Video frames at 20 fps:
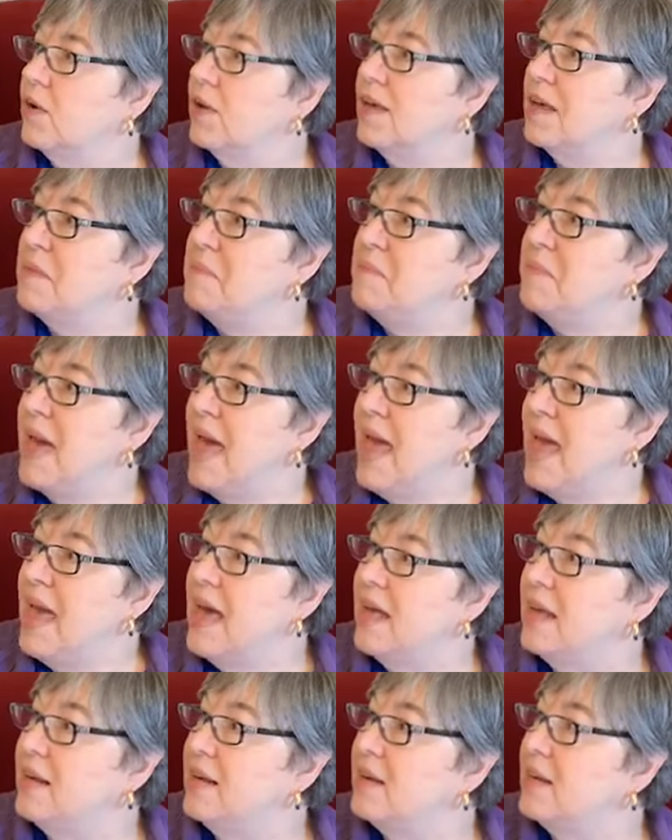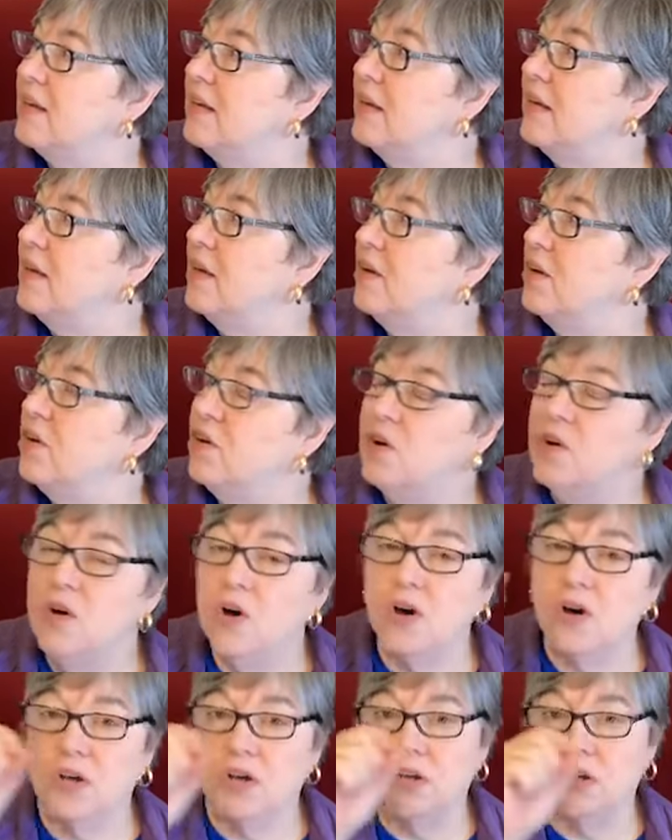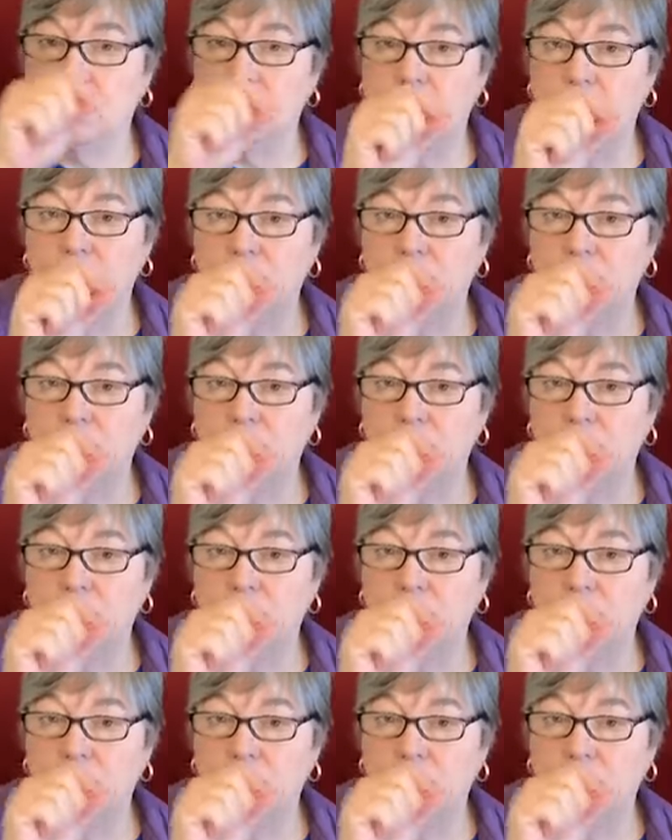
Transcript: command hook,